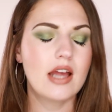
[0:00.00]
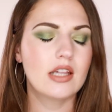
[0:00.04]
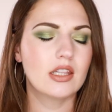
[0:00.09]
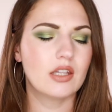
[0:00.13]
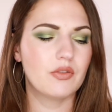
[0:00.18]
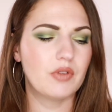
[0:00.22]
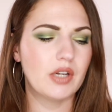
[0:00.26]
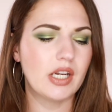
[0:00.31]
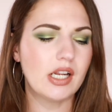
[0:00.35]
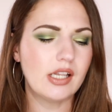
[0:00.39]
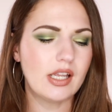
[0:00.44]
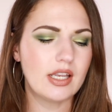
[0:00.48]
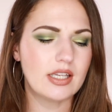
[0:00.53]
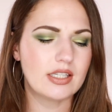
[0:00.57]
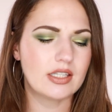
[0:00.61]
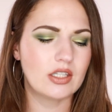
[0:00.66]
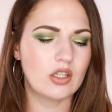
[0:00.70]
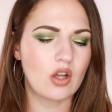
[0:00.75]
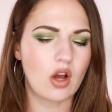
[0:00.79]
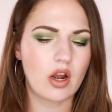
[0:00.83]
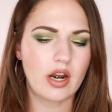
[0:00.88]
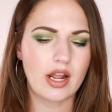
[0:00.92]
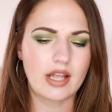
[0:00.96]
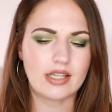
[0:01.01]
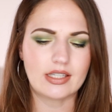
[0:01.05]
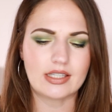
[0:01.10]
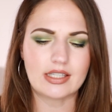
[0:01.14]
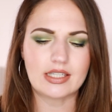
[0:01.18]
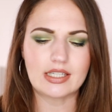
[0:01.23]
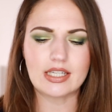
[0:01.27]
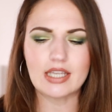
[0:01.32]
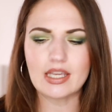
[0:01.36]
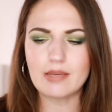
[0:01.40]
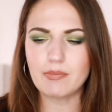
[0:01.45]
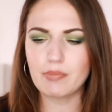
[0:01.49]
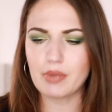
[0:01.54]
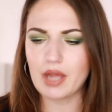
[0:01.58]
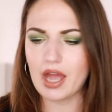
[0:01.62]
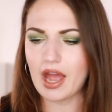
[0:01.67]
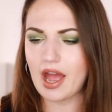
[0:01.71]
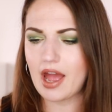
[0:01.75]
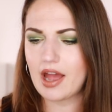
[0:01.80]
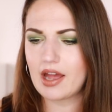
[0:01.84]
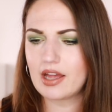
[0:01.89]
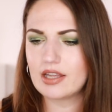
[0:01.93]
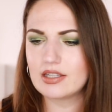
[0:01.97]
the vanilla is not as deep
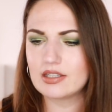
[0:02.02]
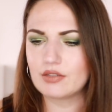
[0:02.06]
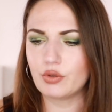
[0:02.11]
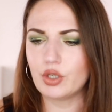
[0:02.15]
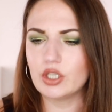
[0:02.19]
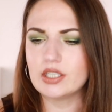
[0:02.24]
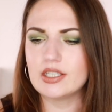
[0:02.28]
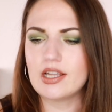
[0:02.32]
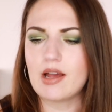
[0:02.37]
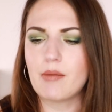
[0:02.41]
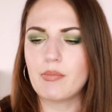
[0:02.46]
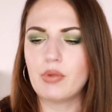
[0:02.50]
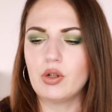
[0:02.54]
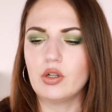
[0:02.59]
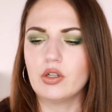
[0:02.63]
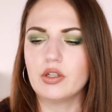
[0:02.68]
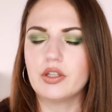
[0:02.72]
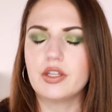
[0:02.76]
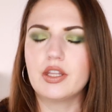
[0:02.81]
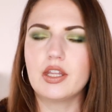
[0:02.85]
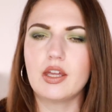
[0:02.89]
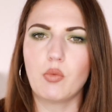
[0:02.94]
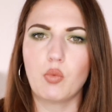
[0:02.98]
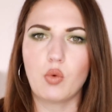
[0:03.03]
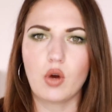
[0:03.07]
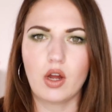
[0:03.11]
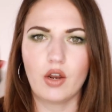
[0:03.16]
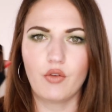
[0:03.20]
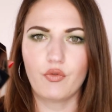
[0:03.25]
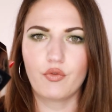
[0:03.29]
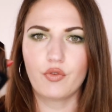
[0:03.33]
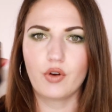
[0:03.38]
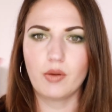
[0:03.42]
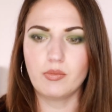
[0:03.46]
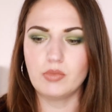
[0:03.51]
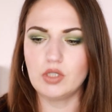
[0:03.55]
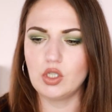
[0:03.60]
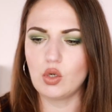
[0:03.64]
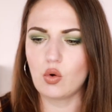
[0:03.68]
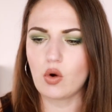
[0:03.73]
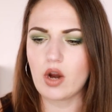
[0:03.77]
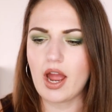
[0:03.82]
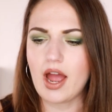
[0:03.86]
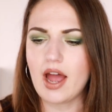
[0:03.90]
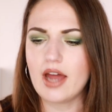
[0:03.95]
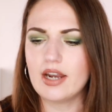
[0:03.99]
as, for example, the one from
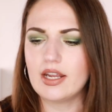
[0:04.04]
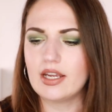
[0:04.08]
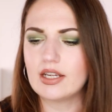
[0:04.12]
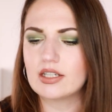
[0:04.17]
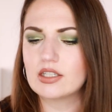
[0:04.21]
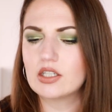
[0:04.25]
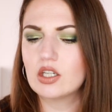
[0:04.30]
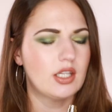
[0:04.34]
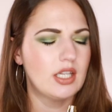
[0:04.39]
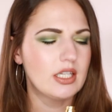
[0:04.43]
Dior Addict.